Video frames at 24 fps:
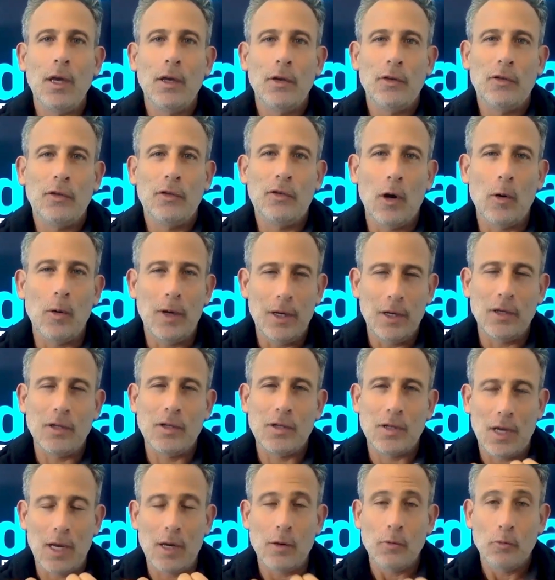So it
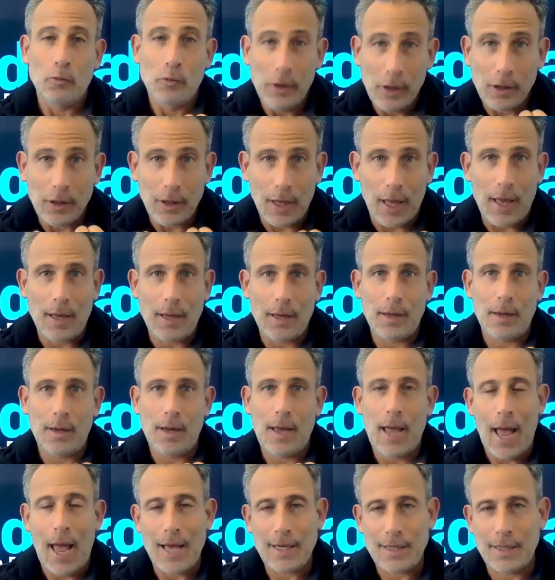is a real
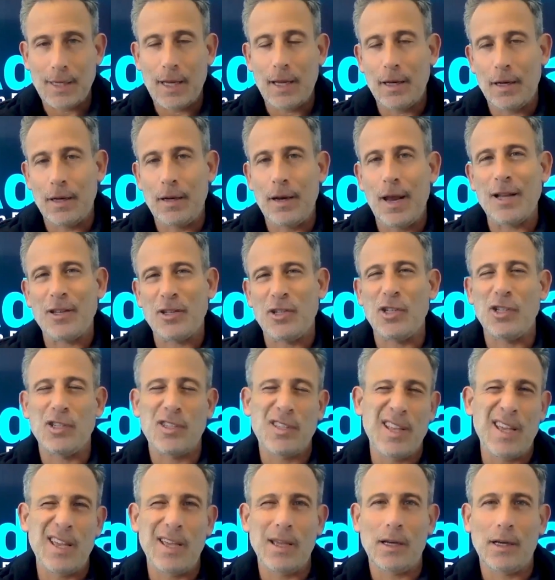asset, not
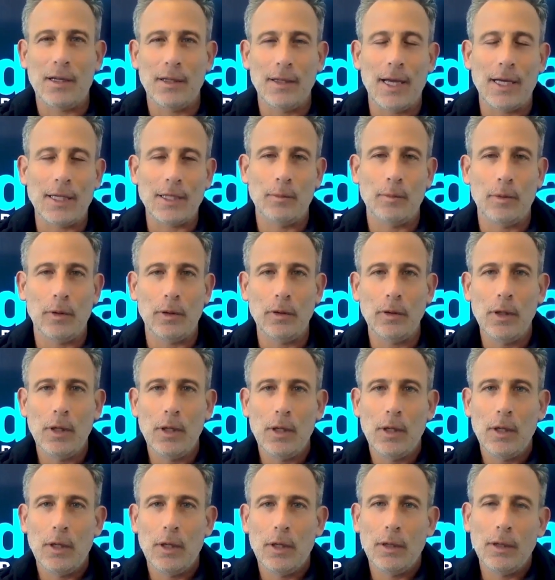just a collectible,
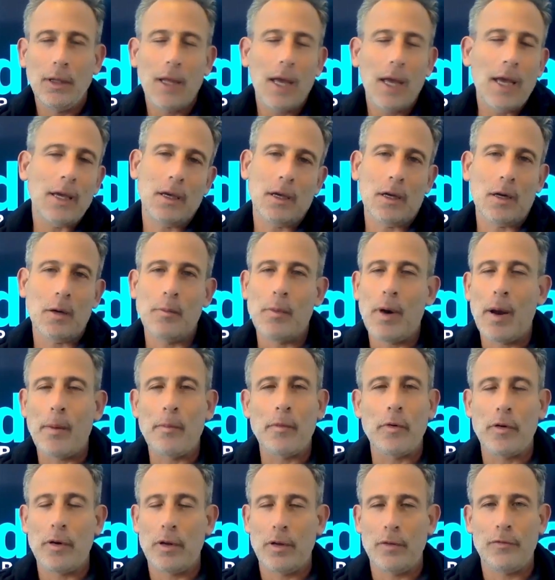like a
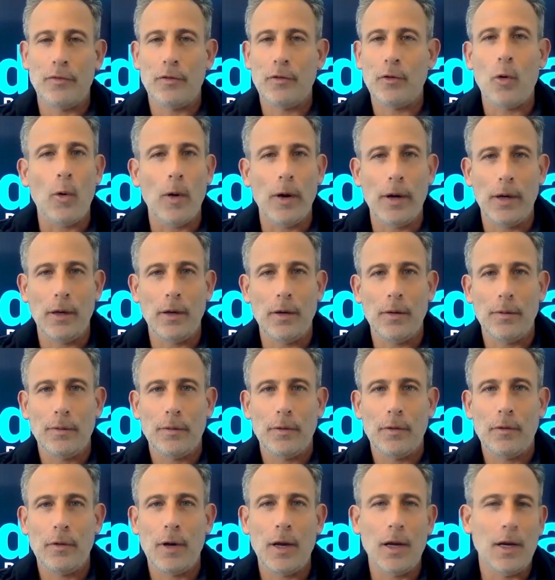commemorative coin,
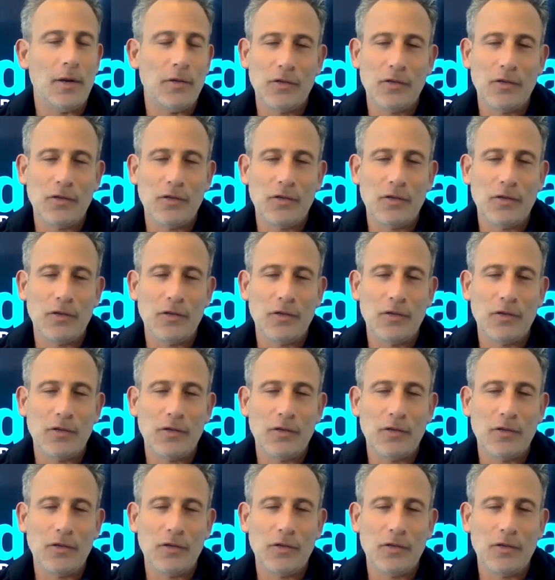right?